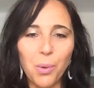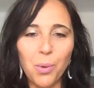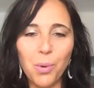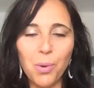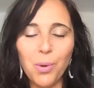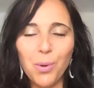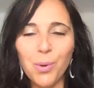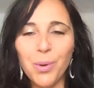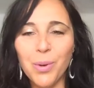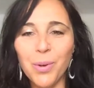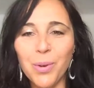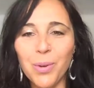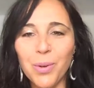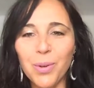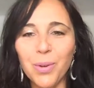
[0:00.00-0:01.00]

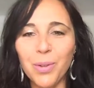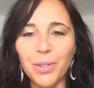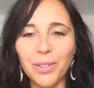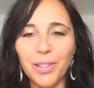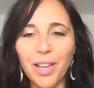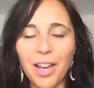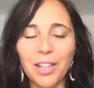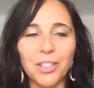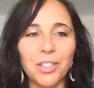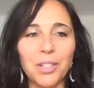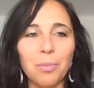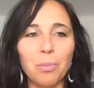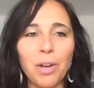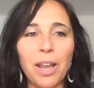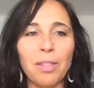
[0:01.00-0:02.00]
Ooh. Gosh,
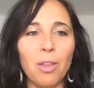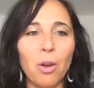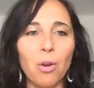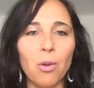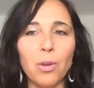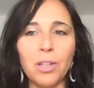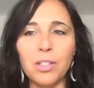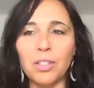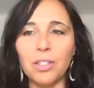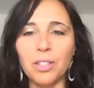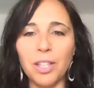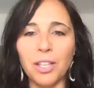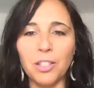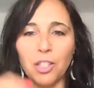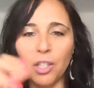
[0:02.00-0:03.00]
breath always
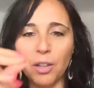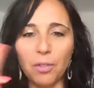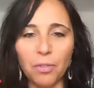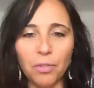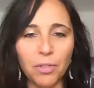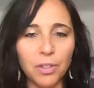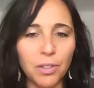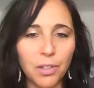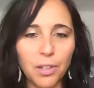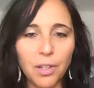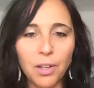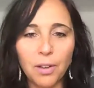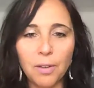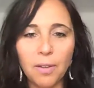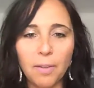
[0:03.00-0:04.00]
just can shift
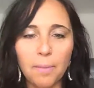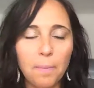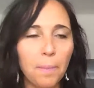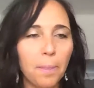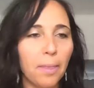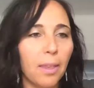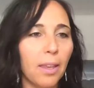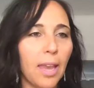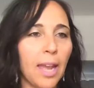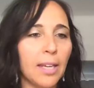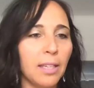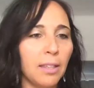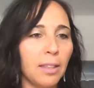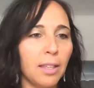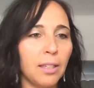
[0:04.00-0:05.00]

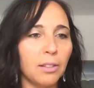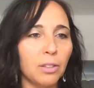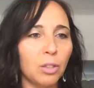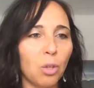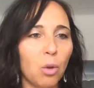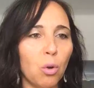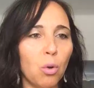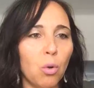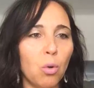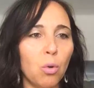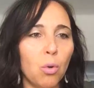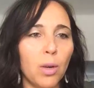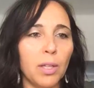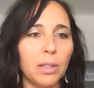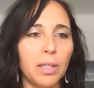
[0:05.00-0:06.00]
anything so
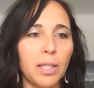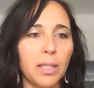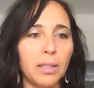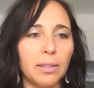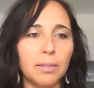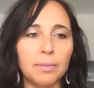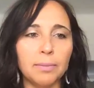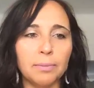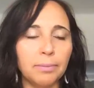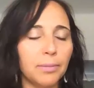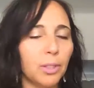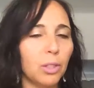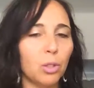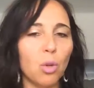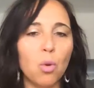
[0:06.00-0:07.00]
quickly,
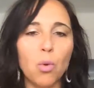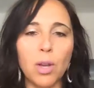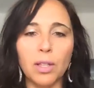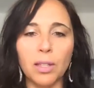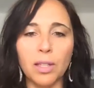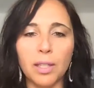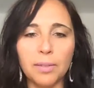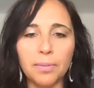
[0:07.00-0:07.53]
so quickly.